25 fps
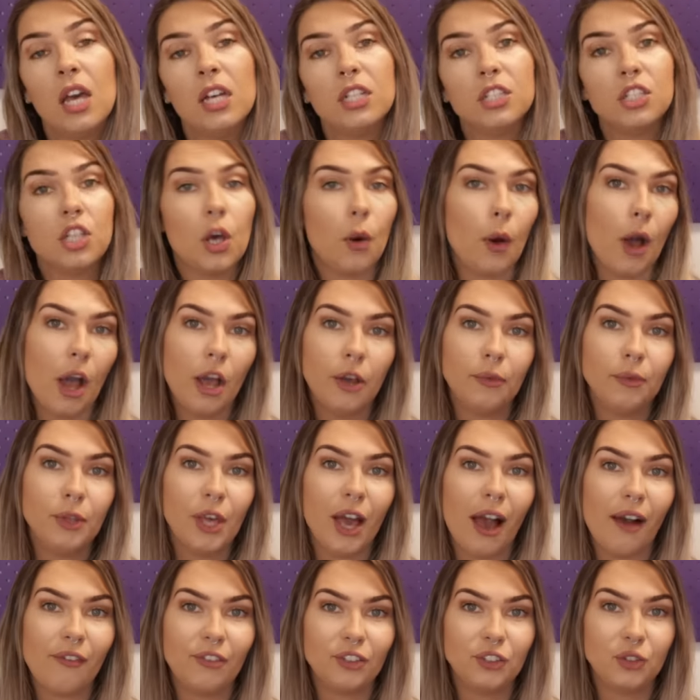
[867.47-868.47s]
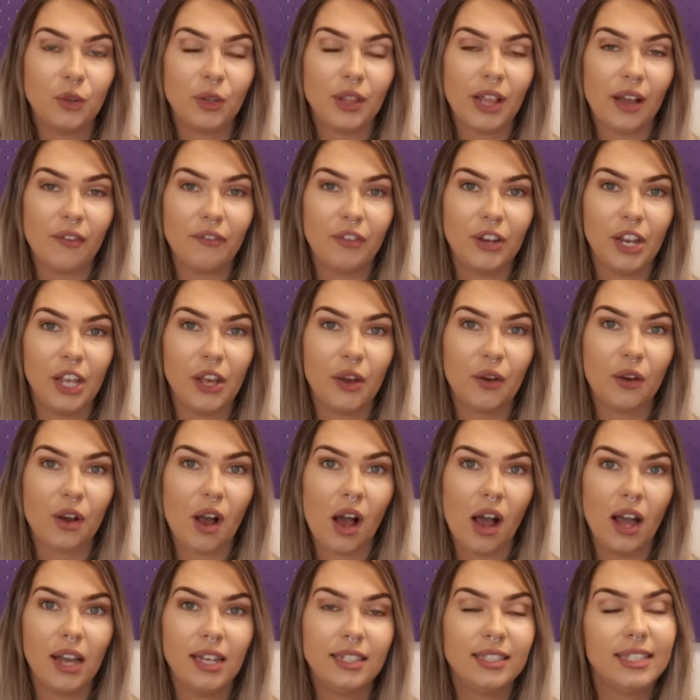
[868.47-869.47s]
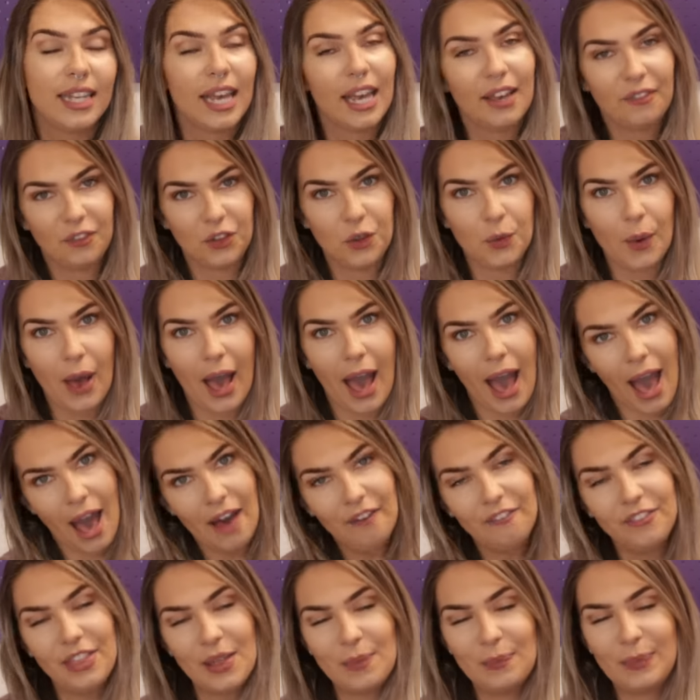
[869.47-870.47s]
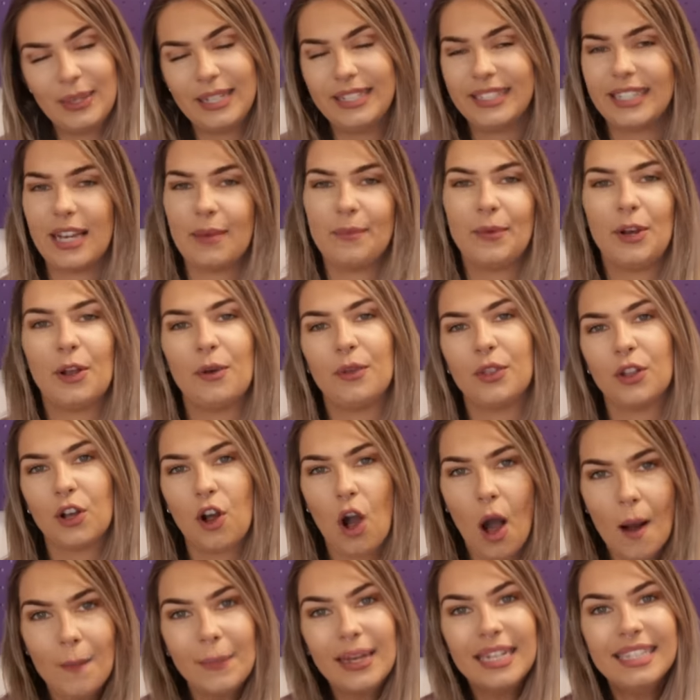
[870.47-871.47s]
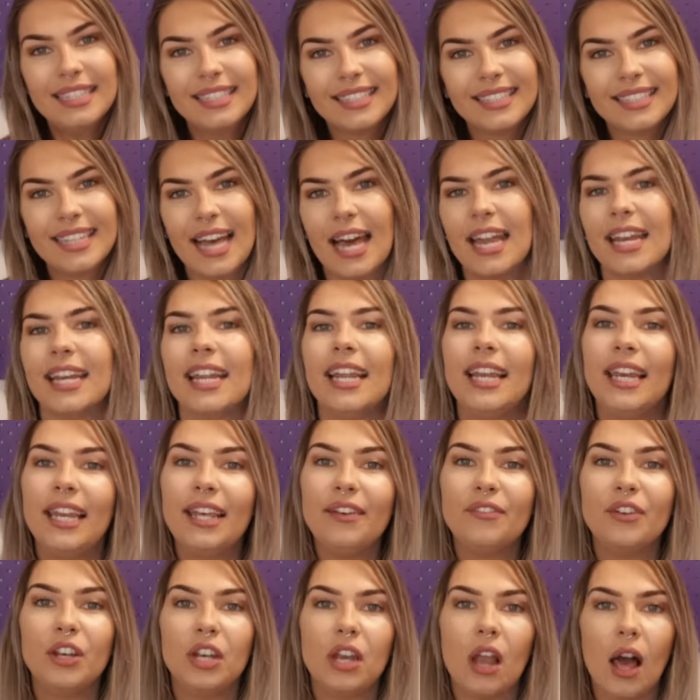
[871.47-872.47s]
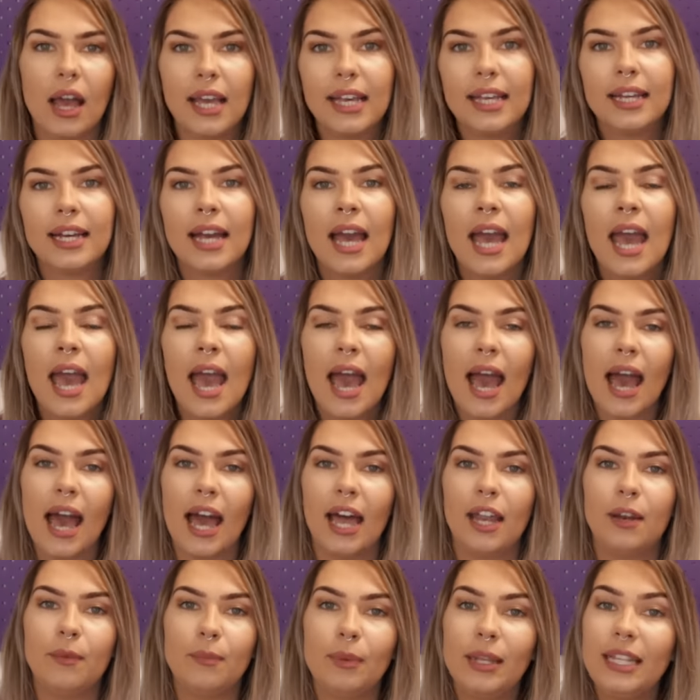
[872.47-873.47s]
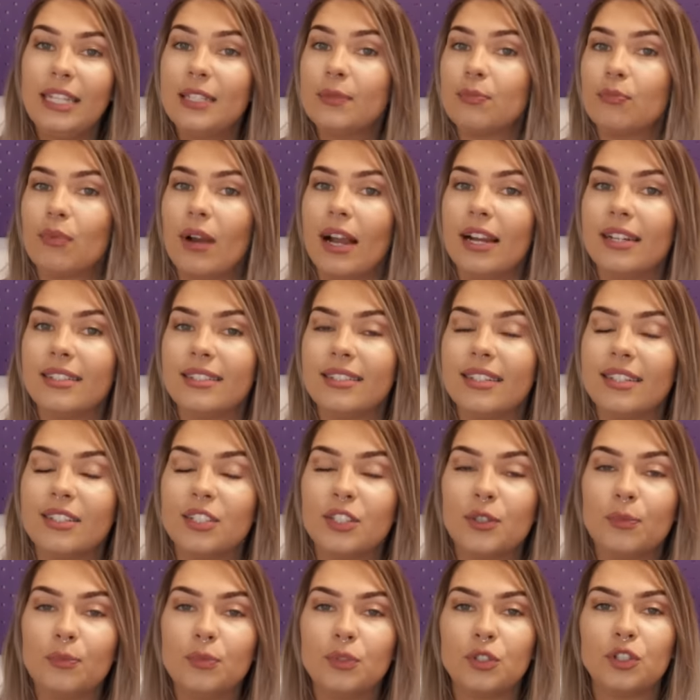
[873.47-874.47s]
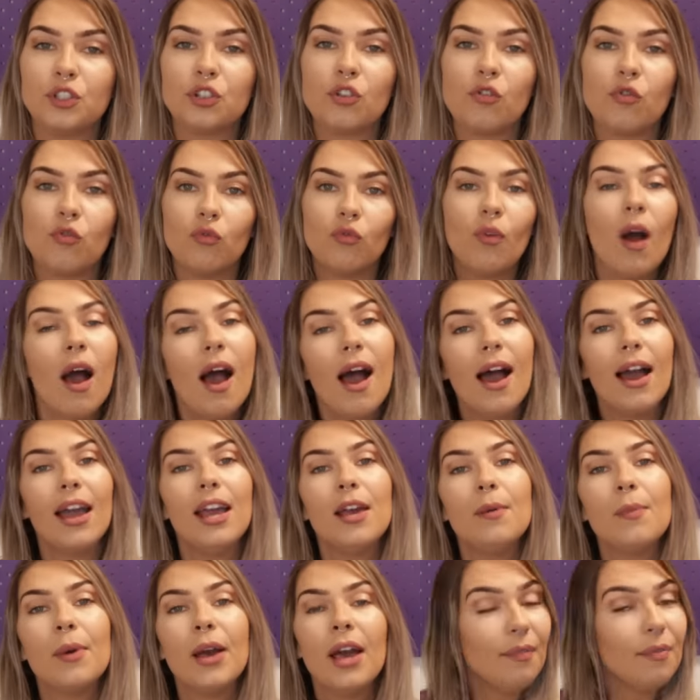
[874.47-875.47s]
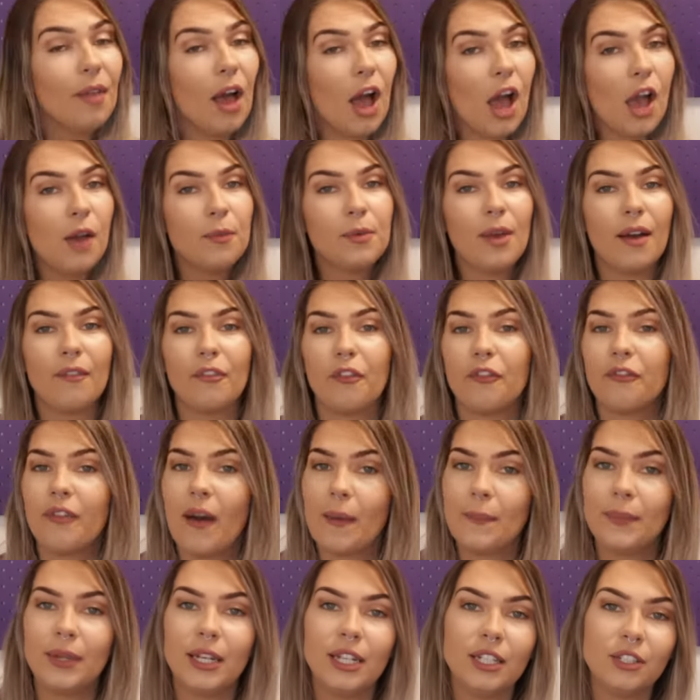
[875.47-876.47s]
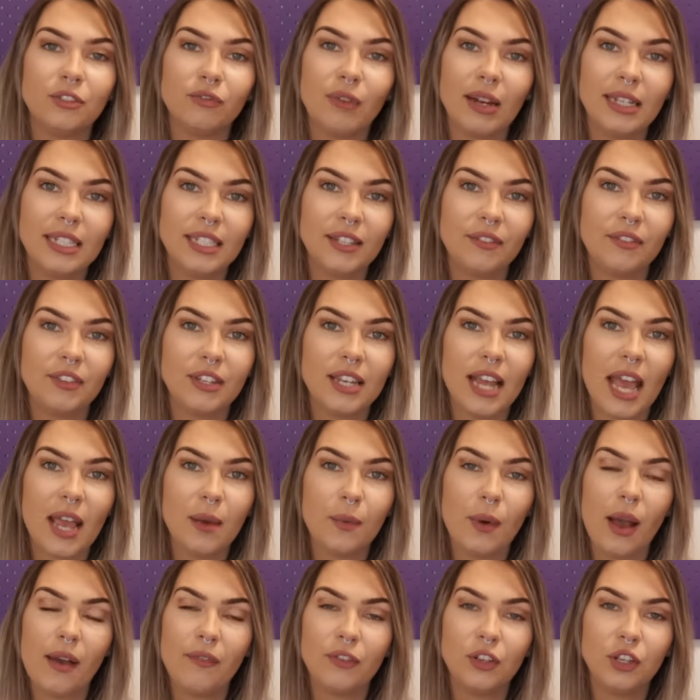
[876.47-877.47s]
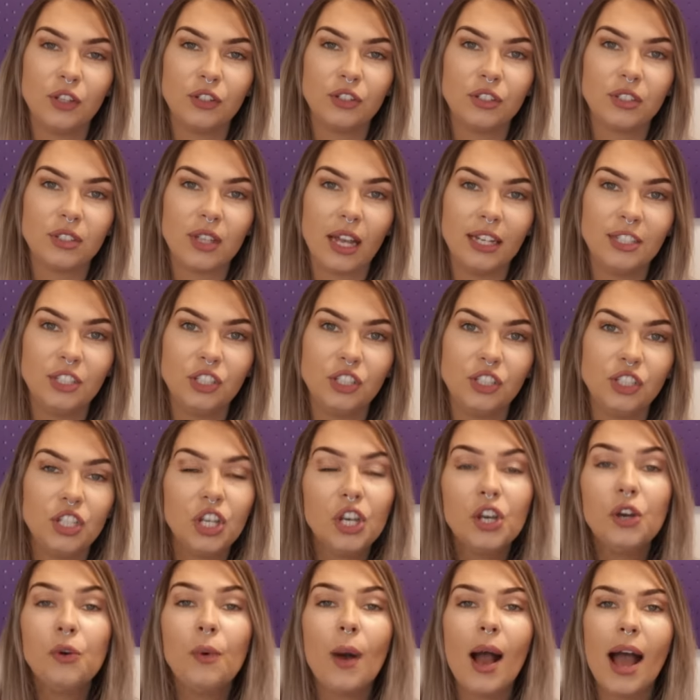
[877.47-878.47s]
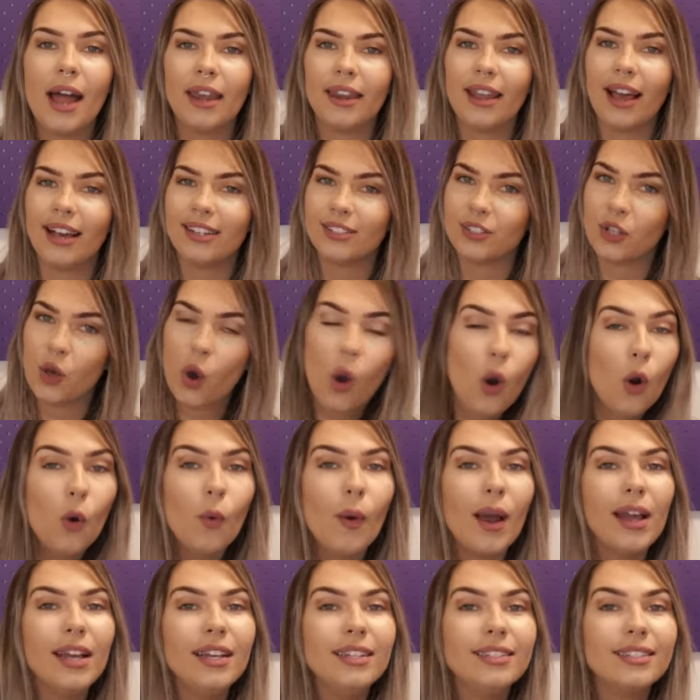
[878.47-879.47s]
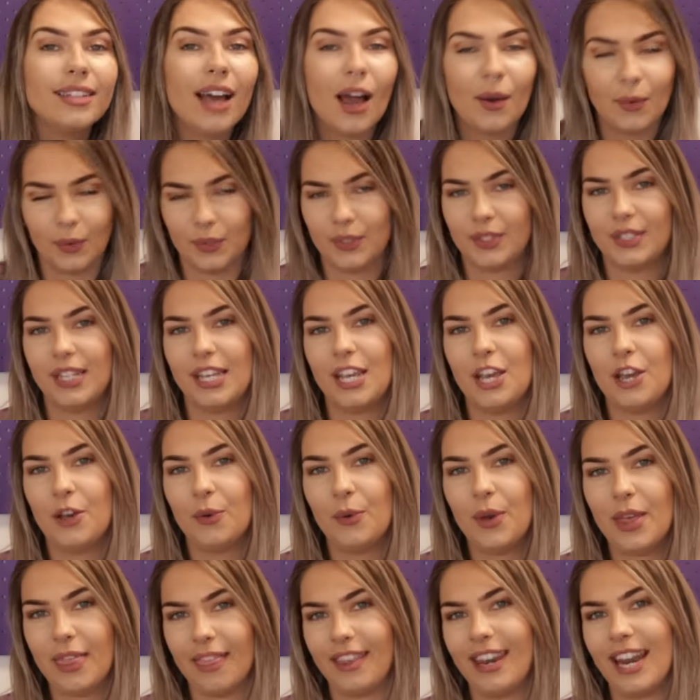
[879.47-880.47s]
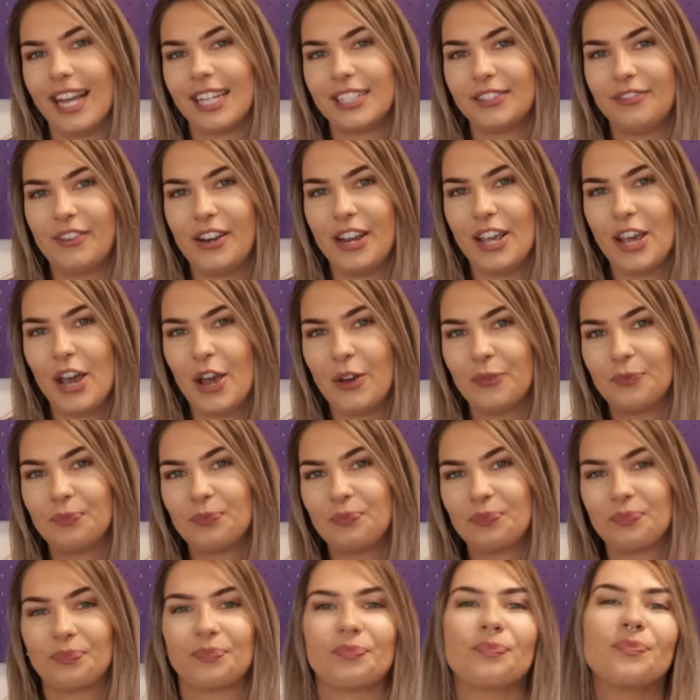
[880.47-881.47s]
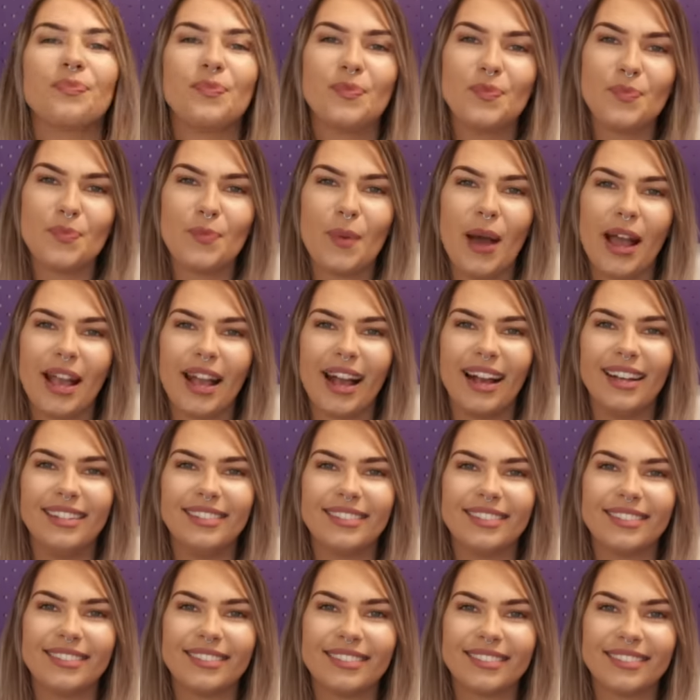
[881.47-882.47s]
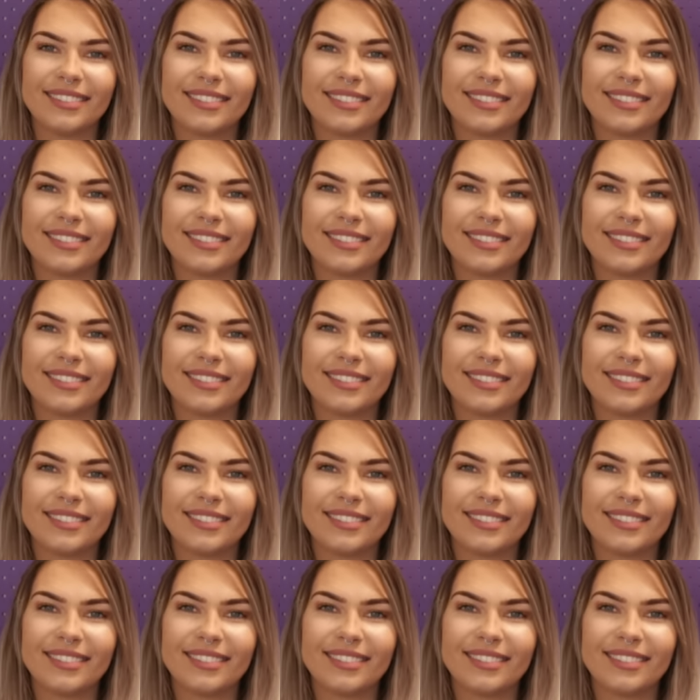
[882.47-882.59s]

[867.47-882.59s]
So I hope you have enjoyed that video, guys. If you have, then please let me know in the comments and leave a like, and please press subscribe. I hope you have a fabulous rest of the day, whatever you decide to do, and as always, I will see you in the next video. Bye guys.